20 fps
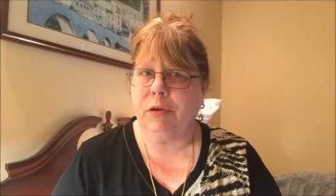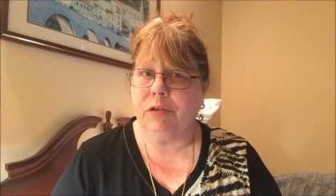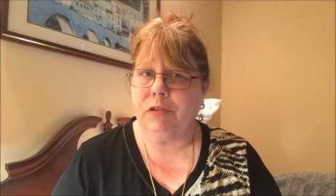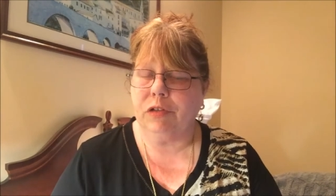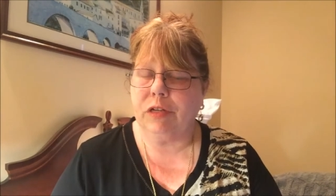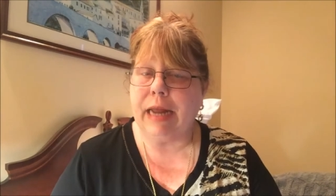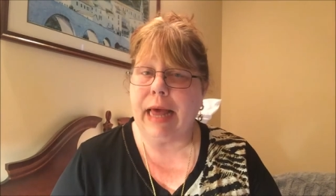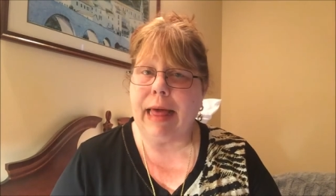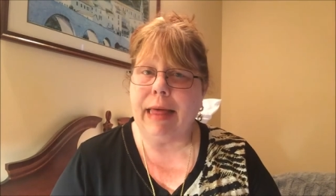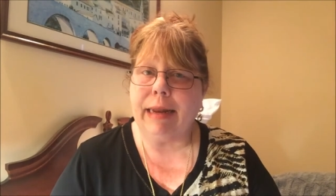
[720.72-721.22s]

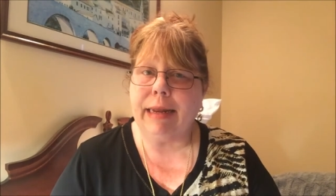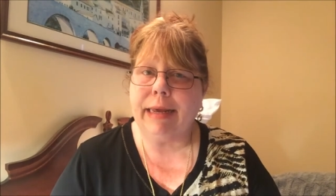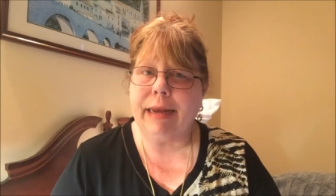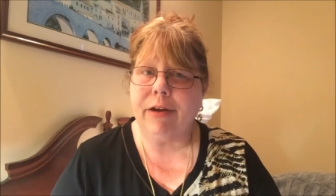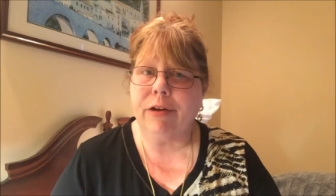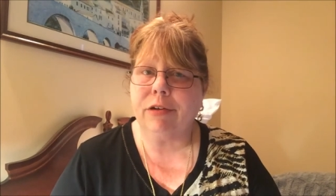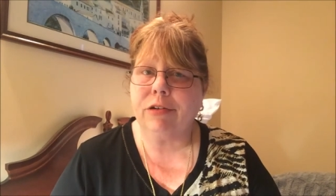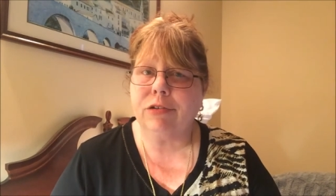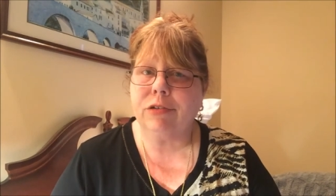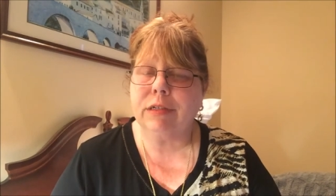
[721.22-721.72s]
personality
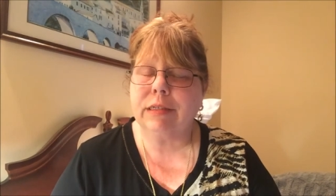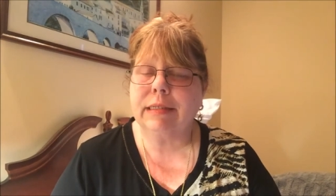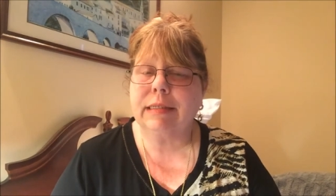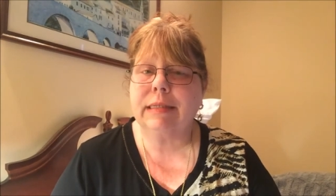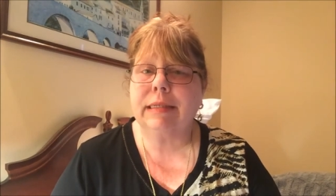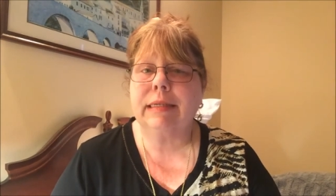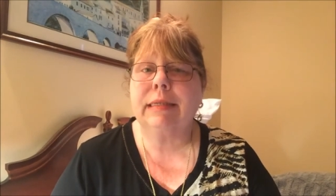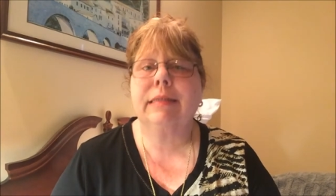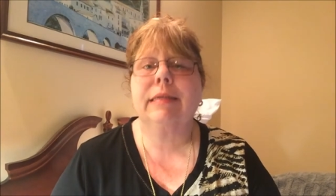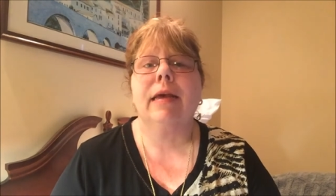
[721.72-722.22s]

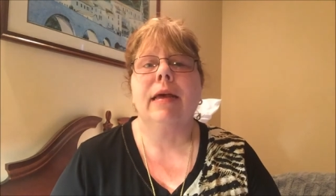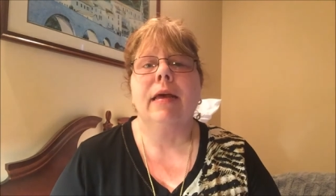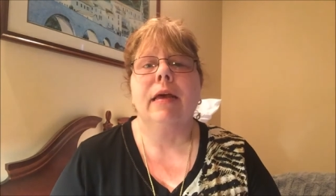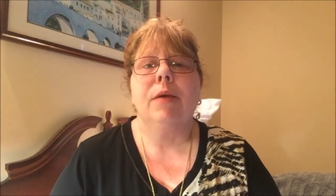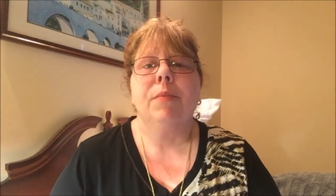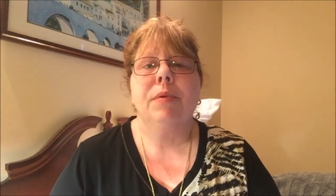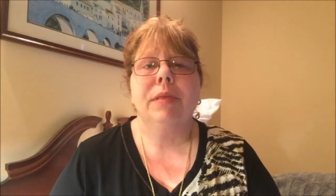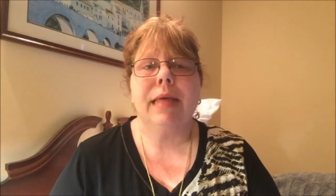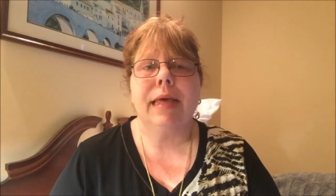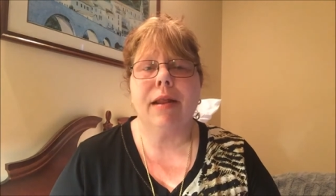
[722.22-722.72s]
characteristics,
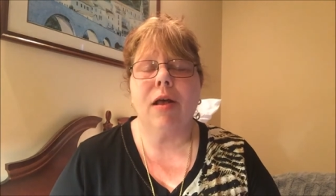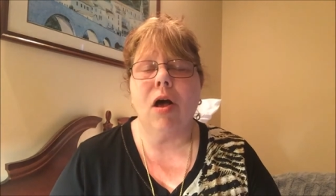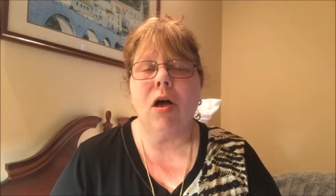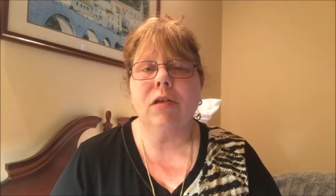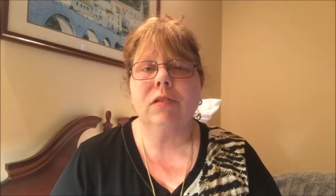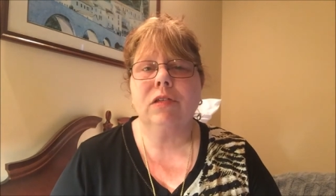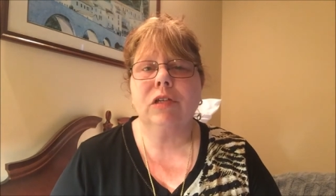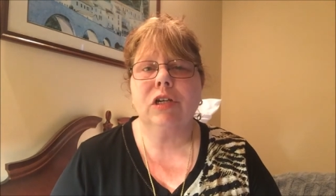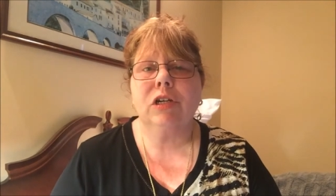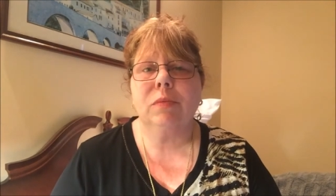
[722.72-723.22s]
but that
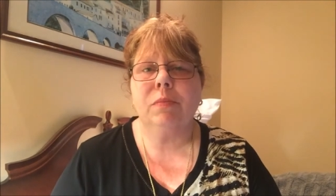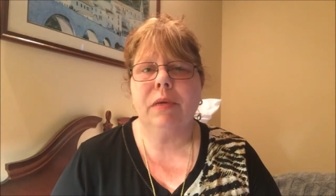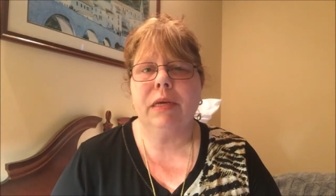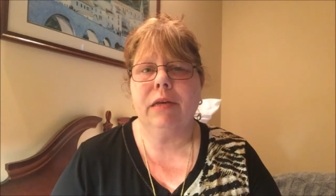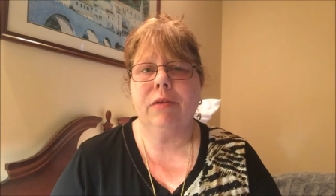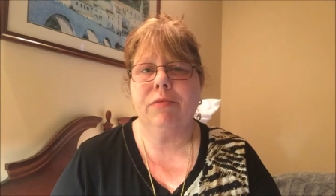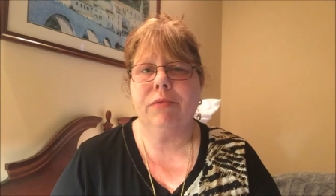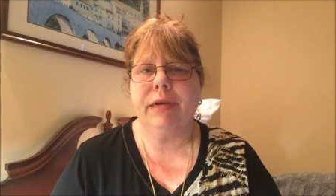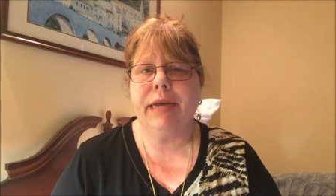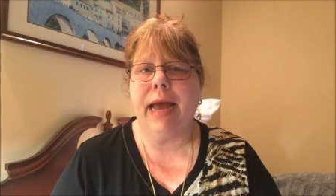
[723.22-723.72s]
also could
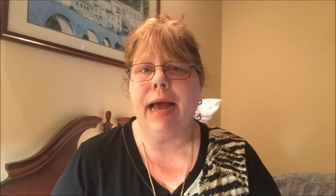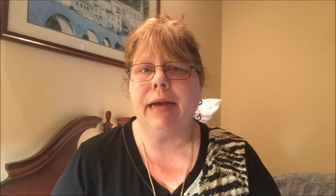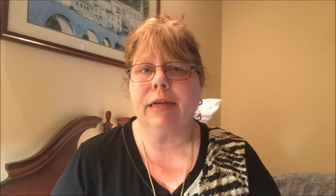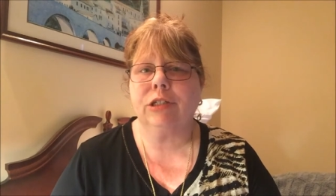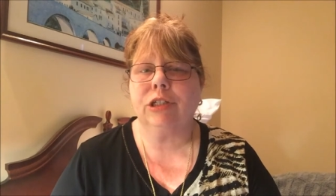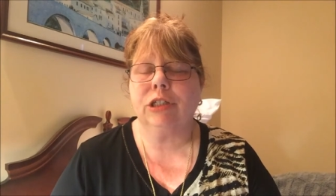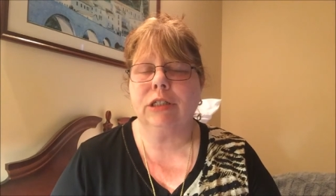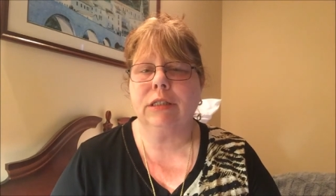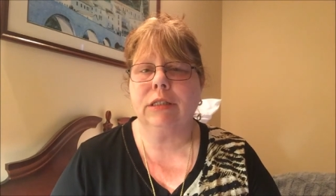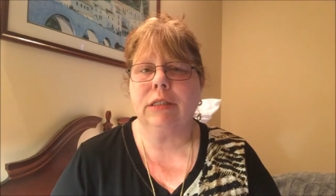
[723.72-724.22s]
be in
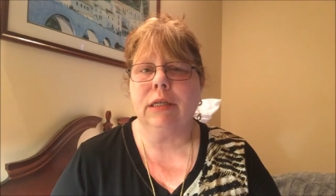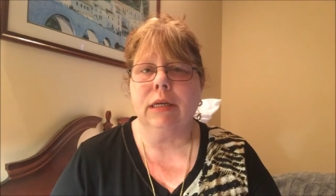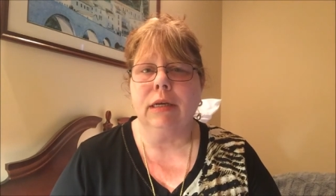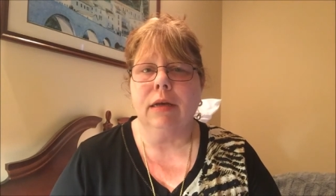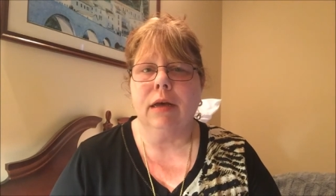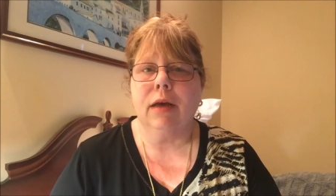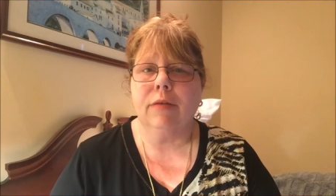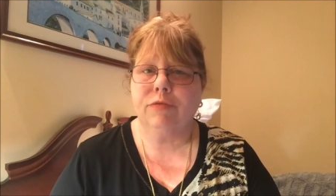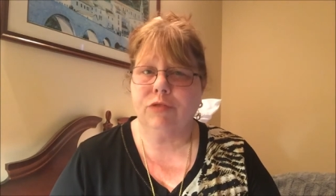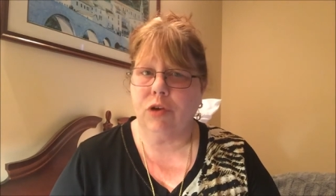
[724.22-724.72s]
reaction
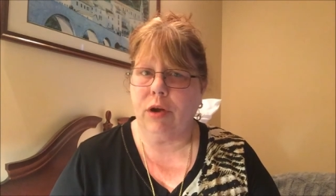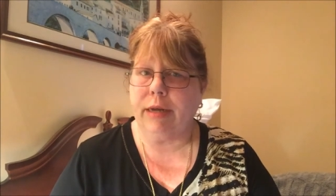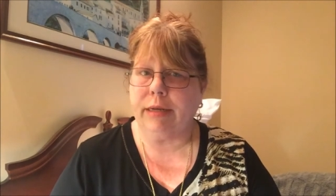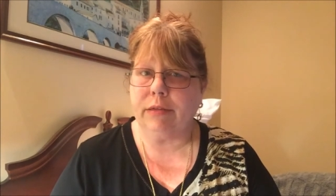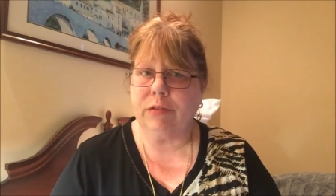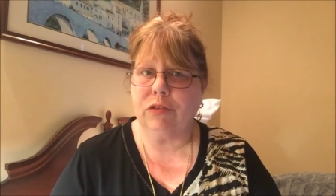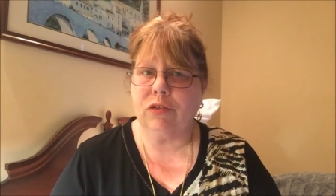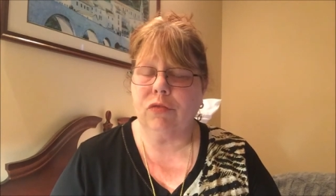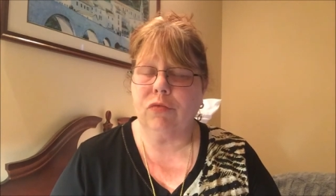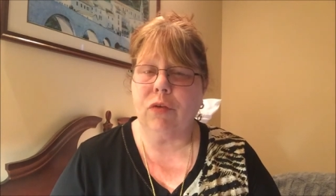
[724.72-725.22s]
of trying
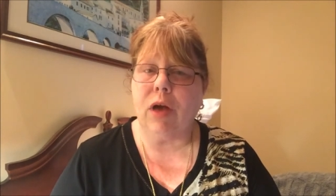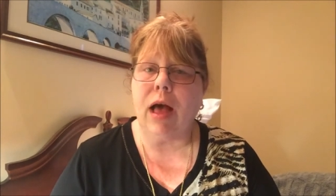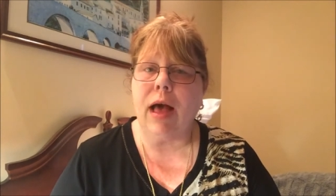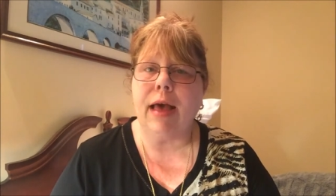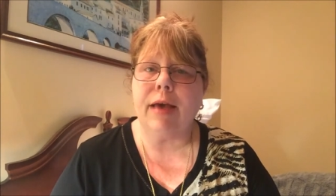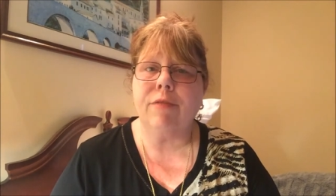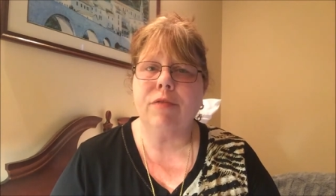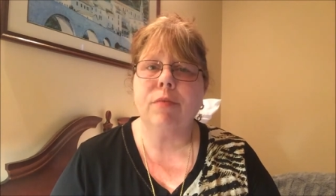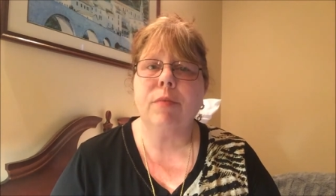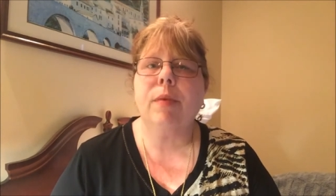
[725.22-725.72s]
to survive.